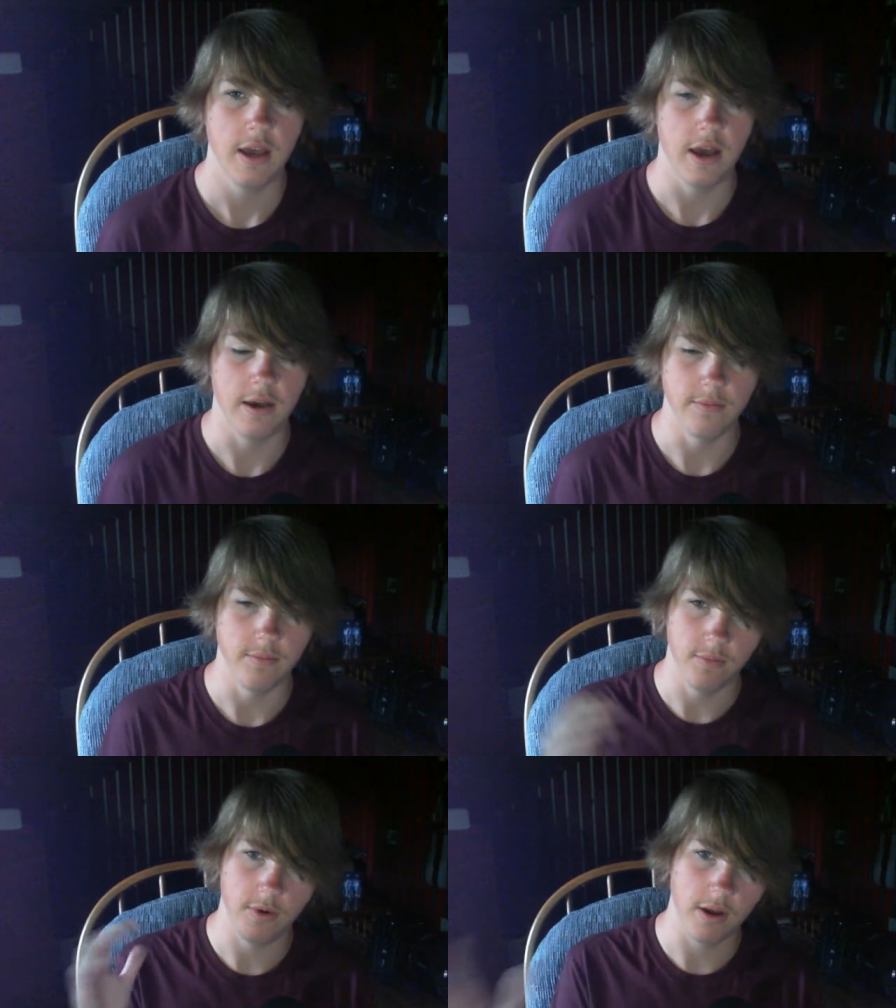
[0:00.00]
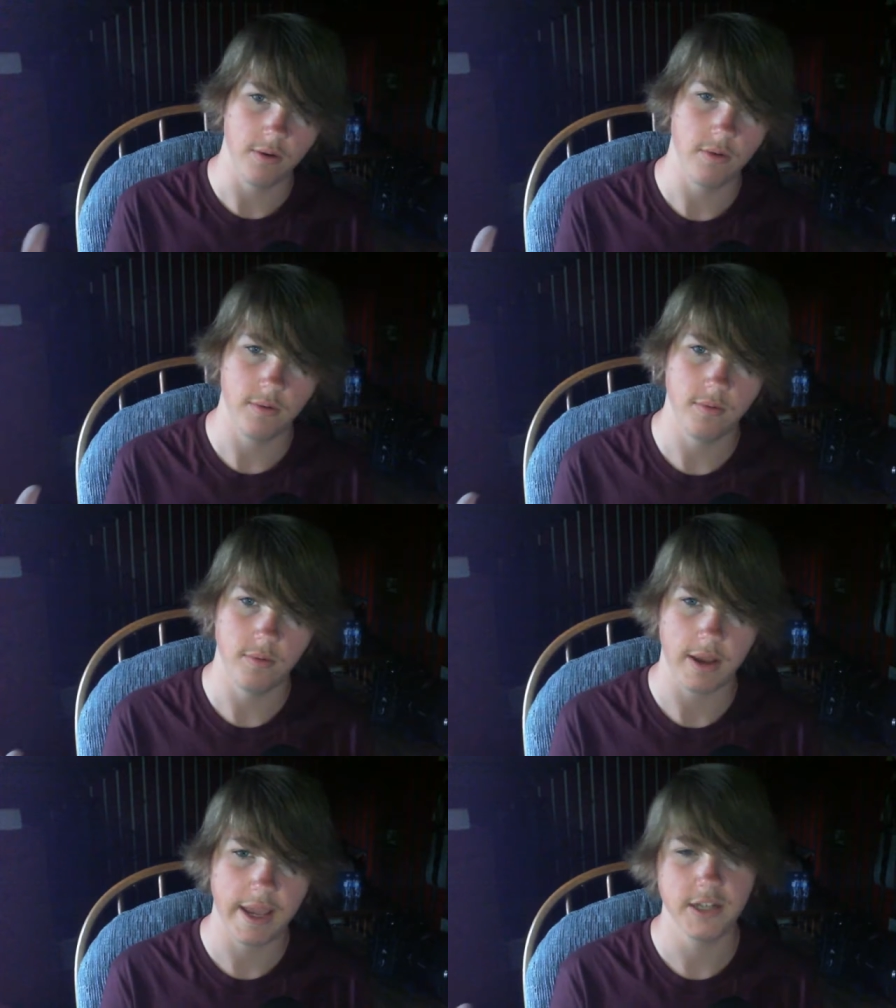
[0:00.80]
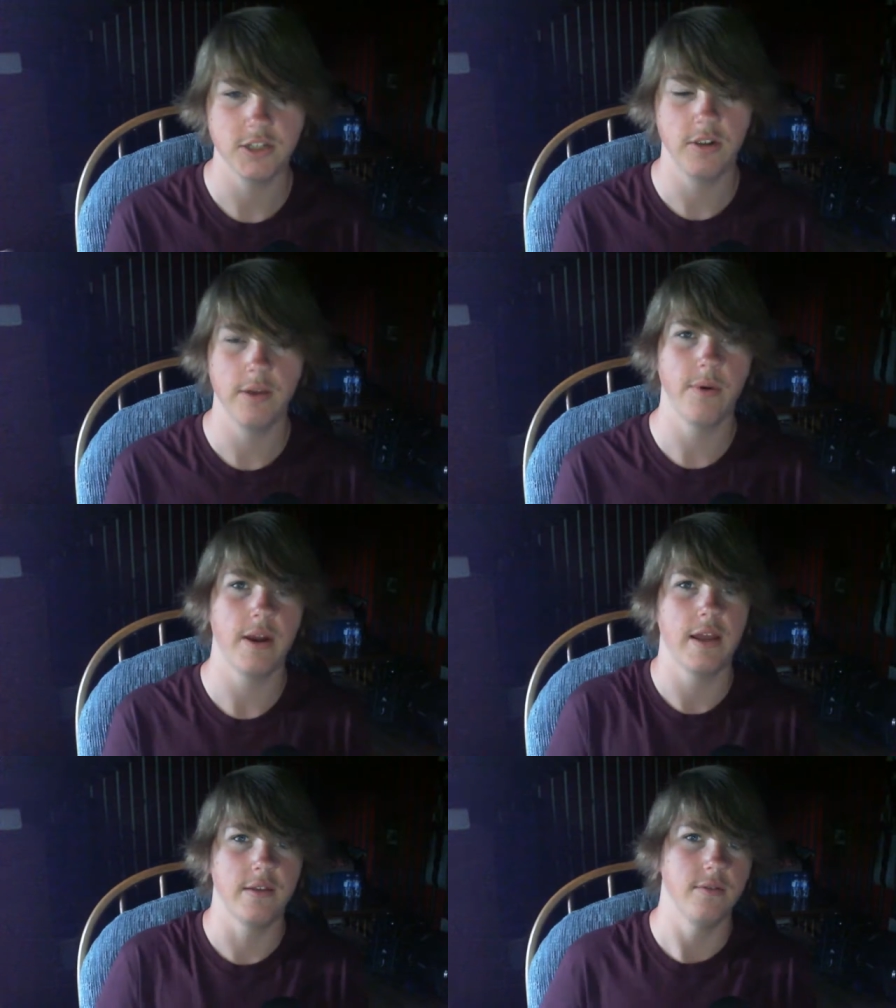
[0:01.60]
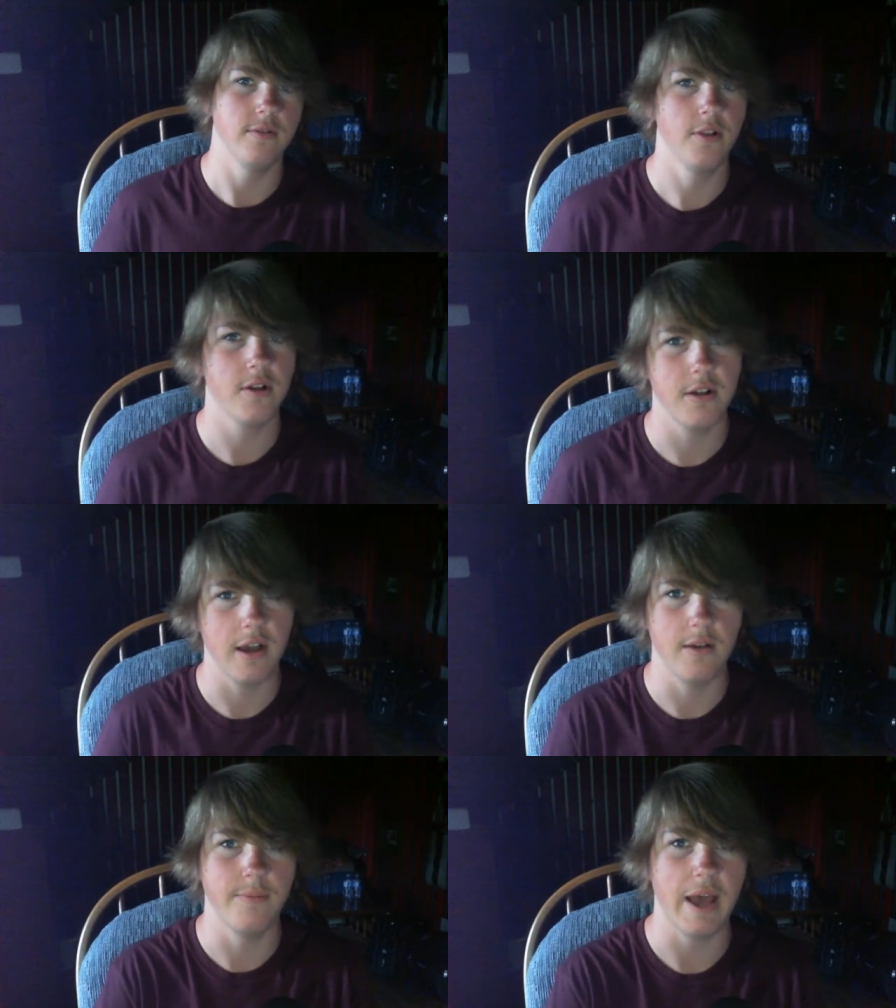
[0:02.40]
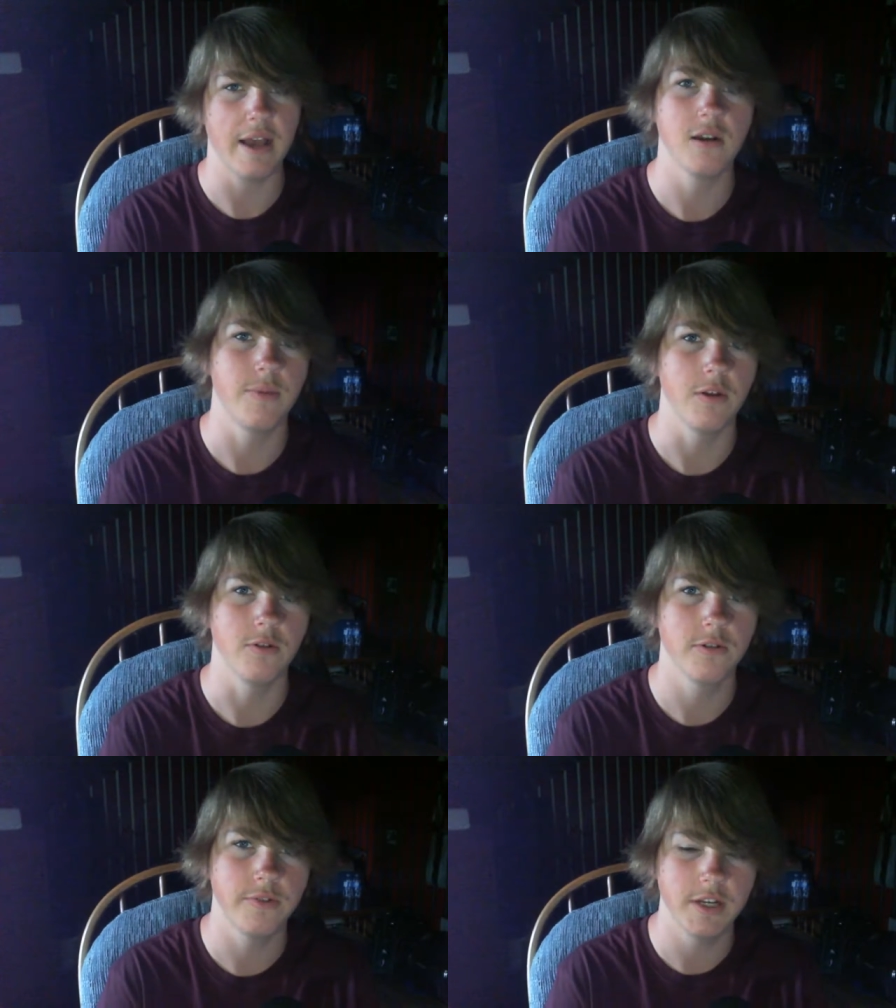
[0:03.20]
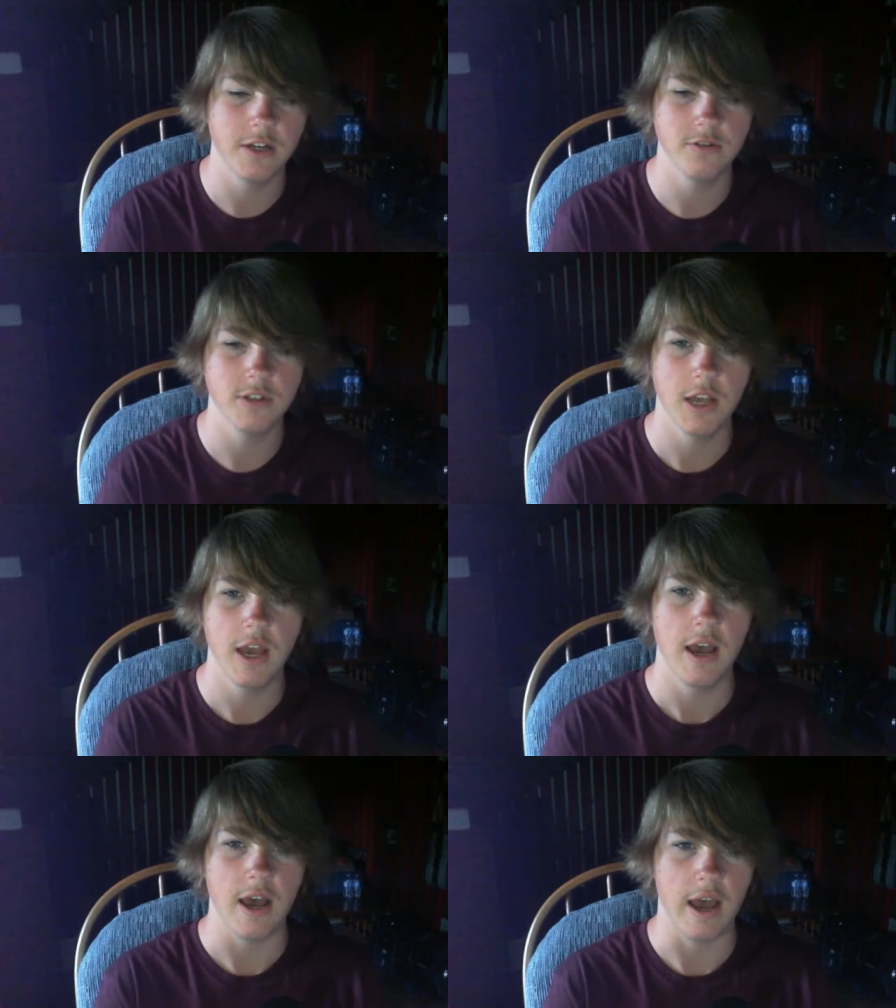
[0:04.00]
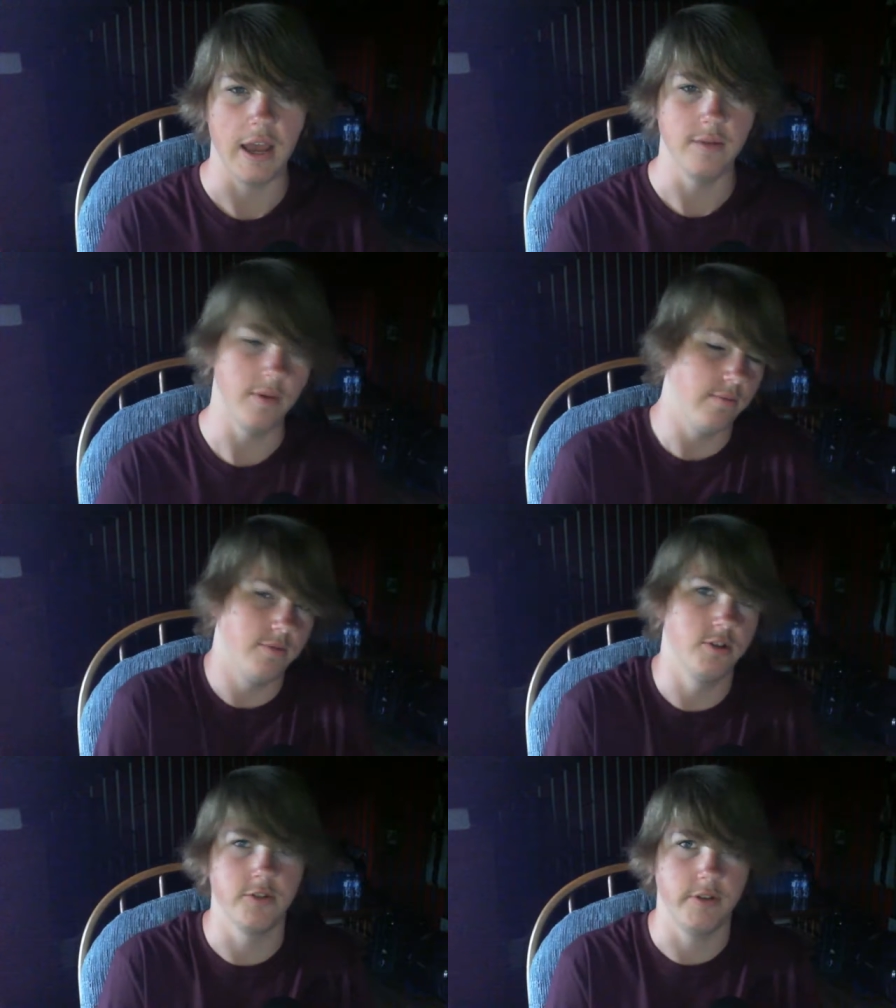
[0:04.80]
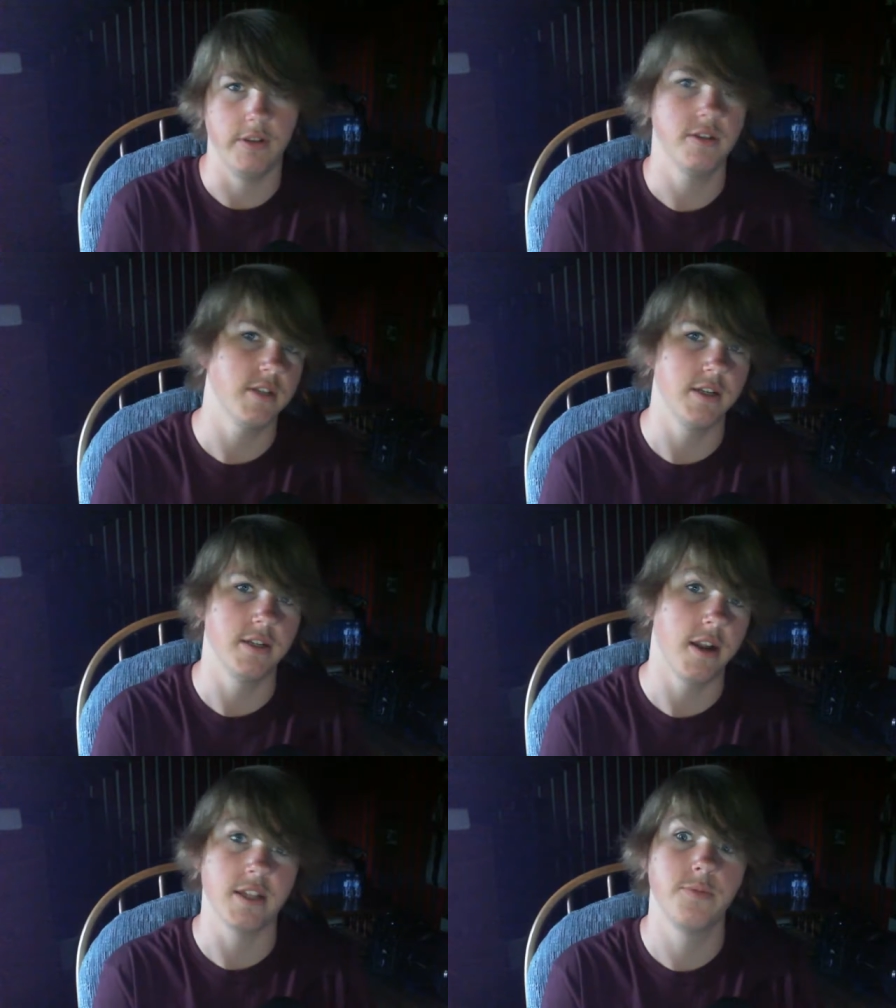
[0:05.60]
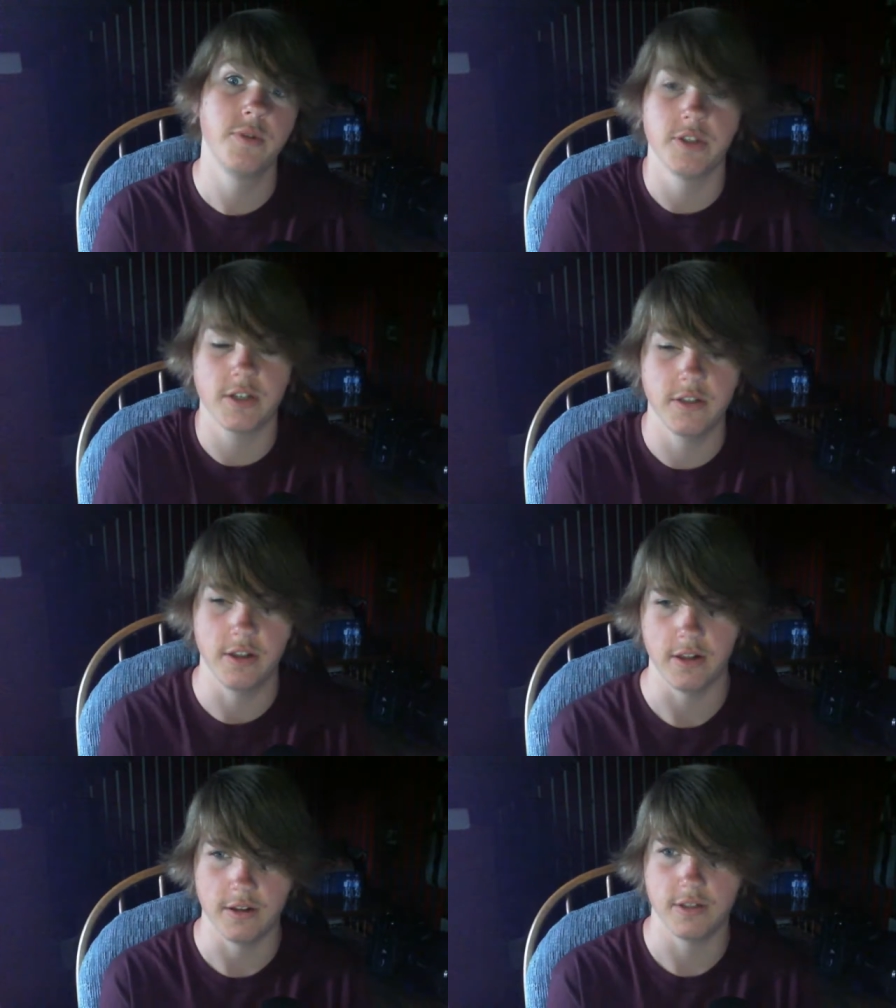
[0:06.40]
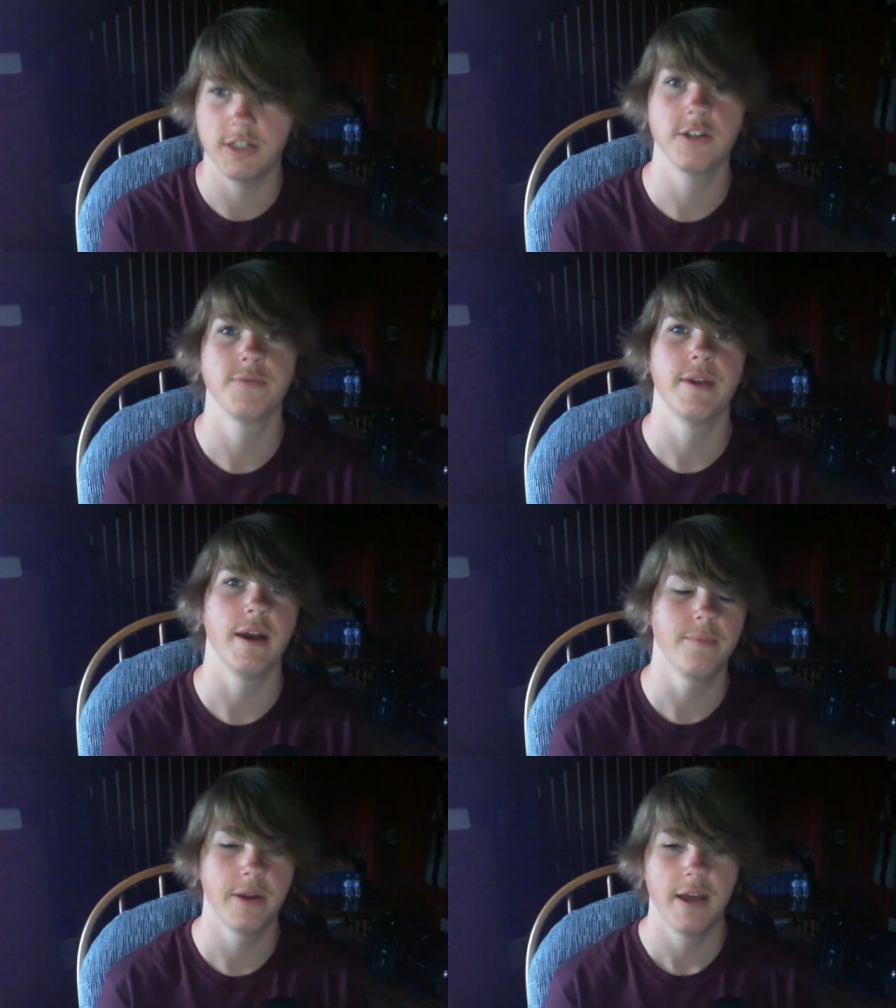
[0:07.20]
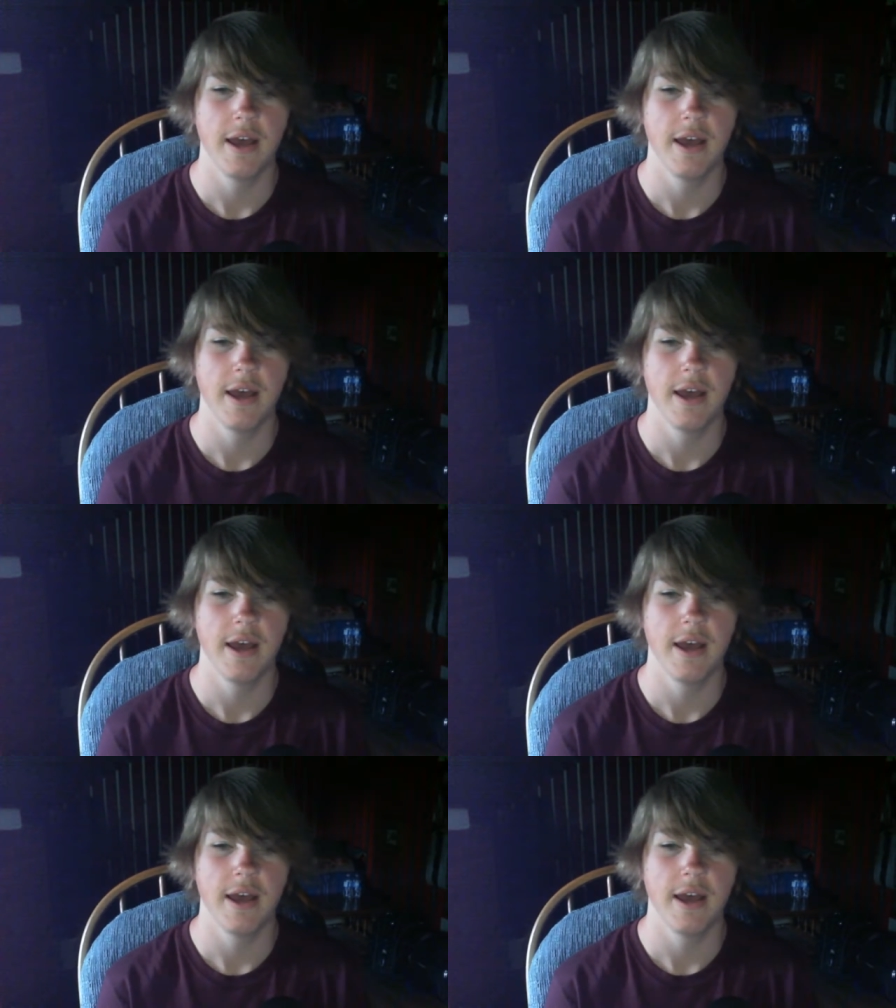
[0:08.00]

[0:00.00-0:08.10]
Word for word: um, what, occasionally when I look back on my older videos, I, am usually listening to nice music that cheers me up.